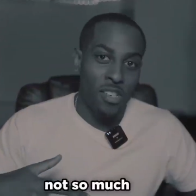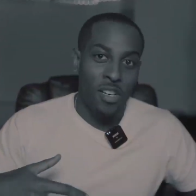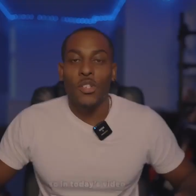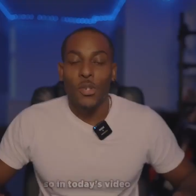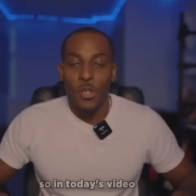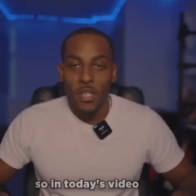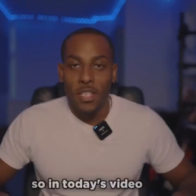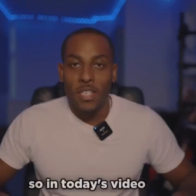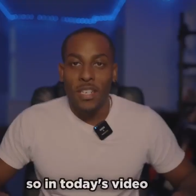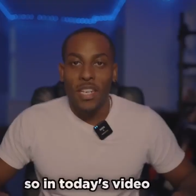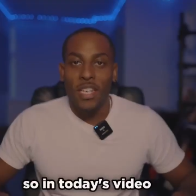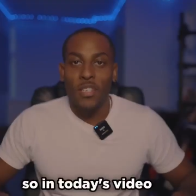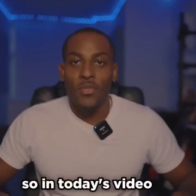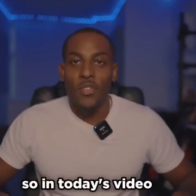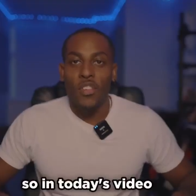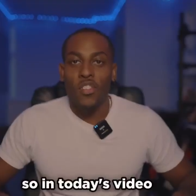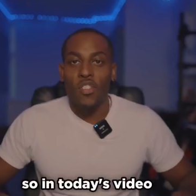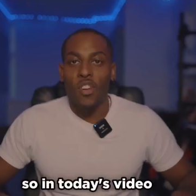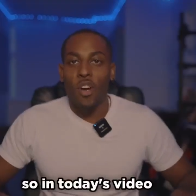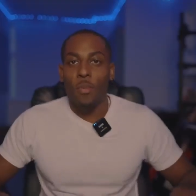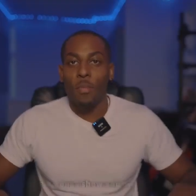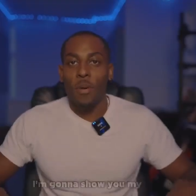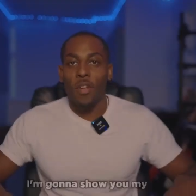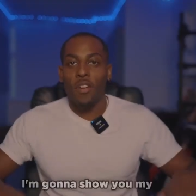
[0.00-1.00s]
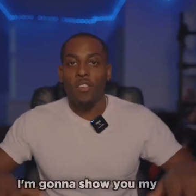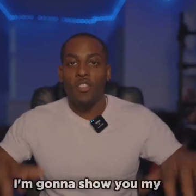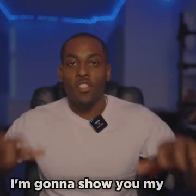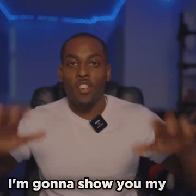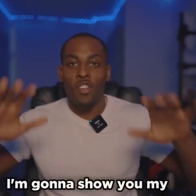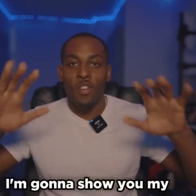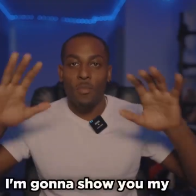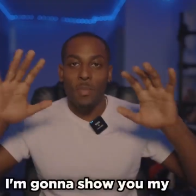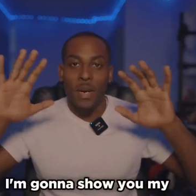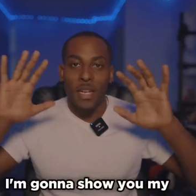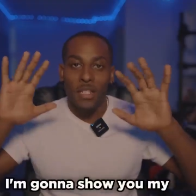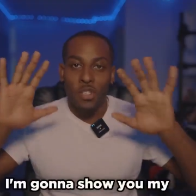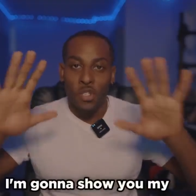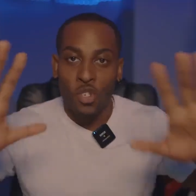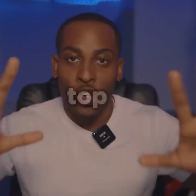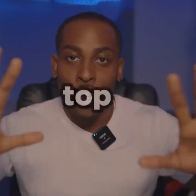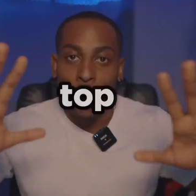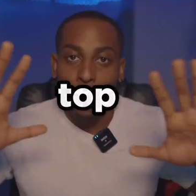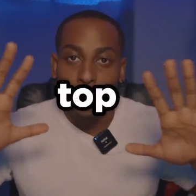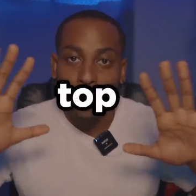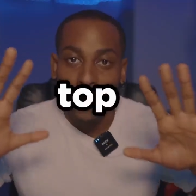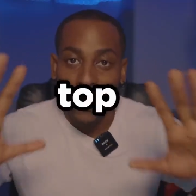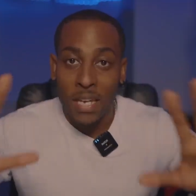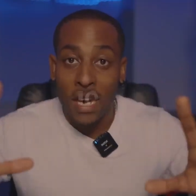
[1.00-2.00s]
So in today's video, I'm gonna show you my
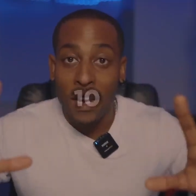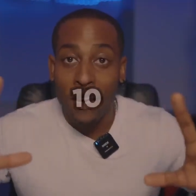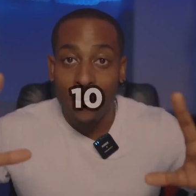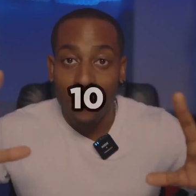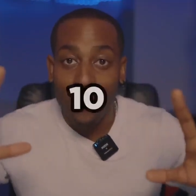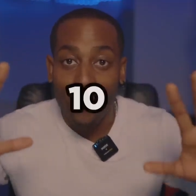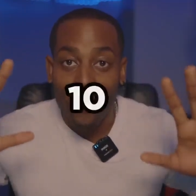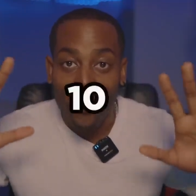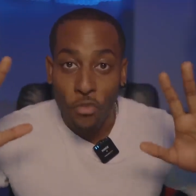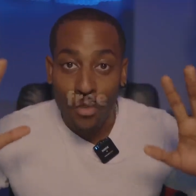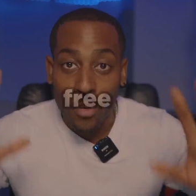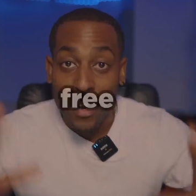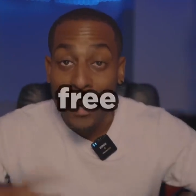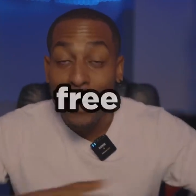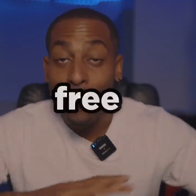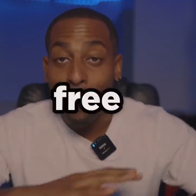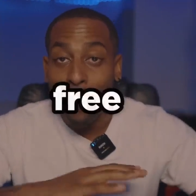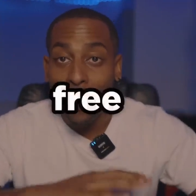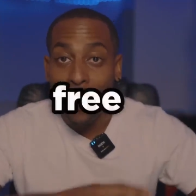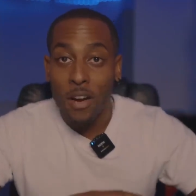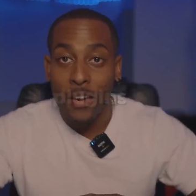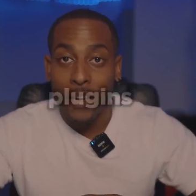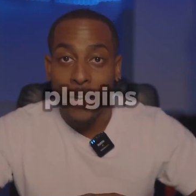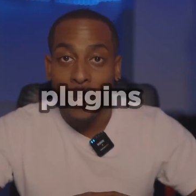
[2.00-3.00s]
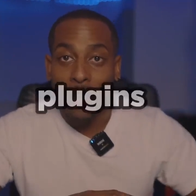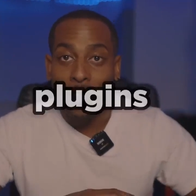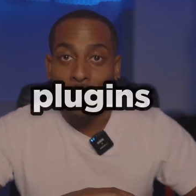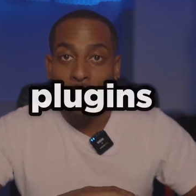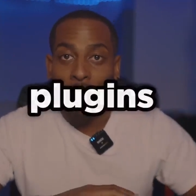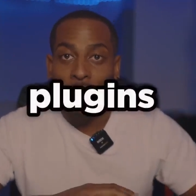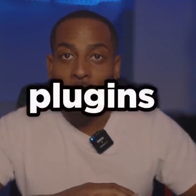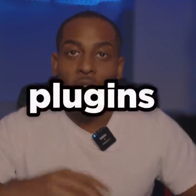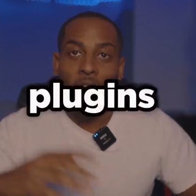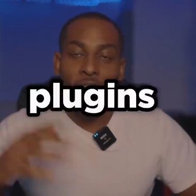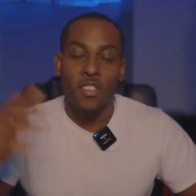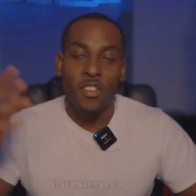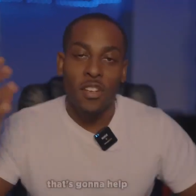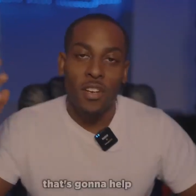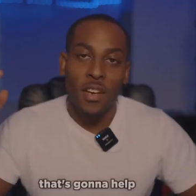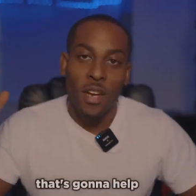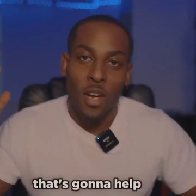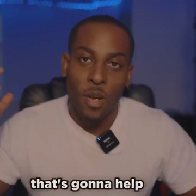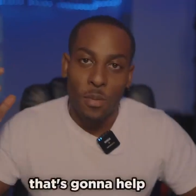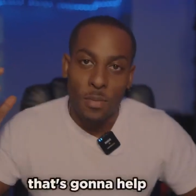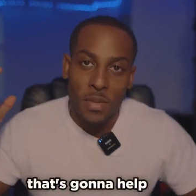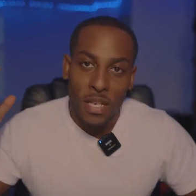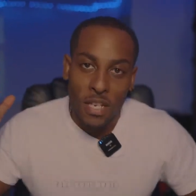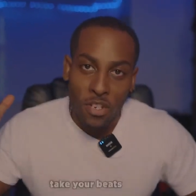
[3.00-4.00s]
top 10 free plugins that's gonna
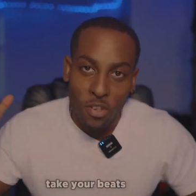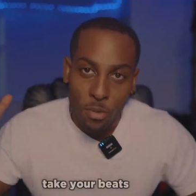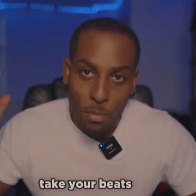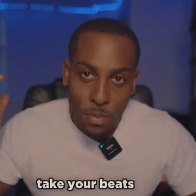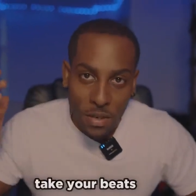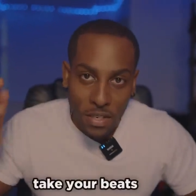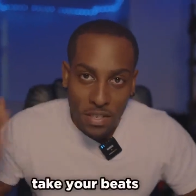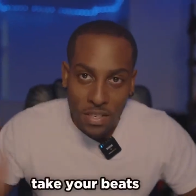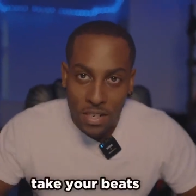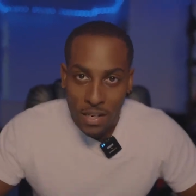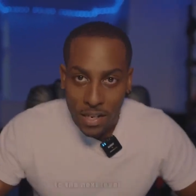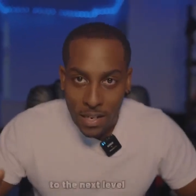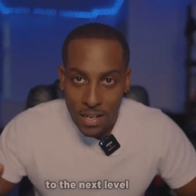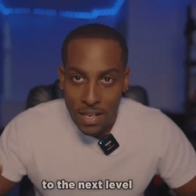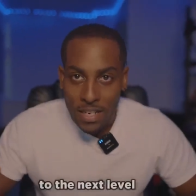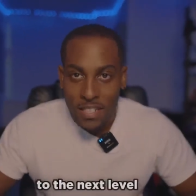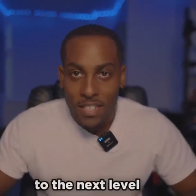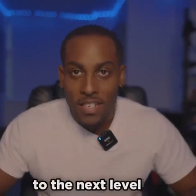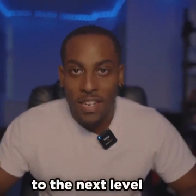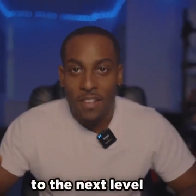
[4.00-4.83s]
help take your beats to the next